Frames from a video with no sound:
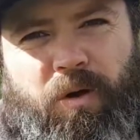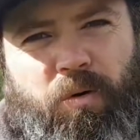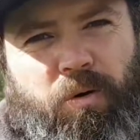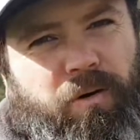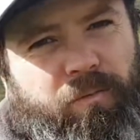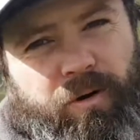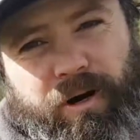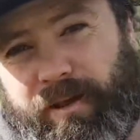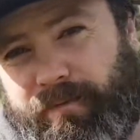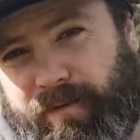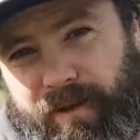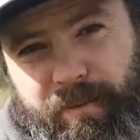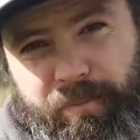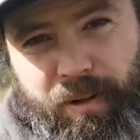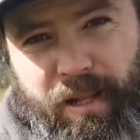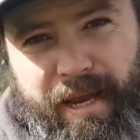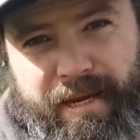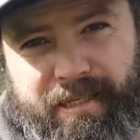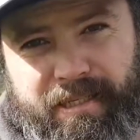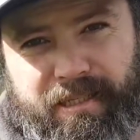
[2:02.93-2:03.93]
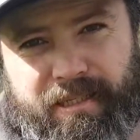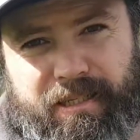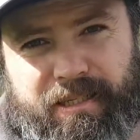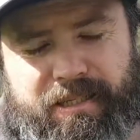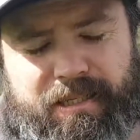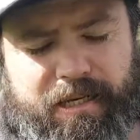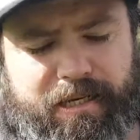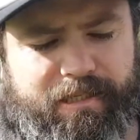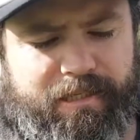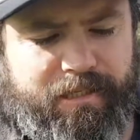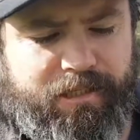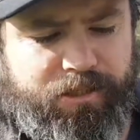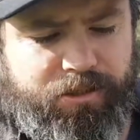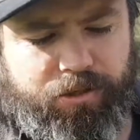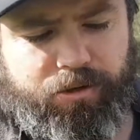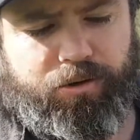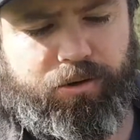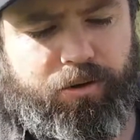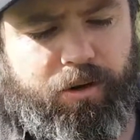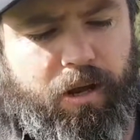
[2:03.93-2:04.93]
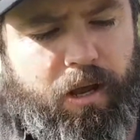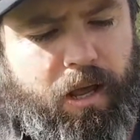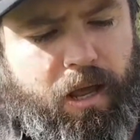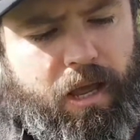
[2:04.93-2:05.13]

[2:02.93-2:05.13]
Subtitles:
or whatever you're planting the seeds into,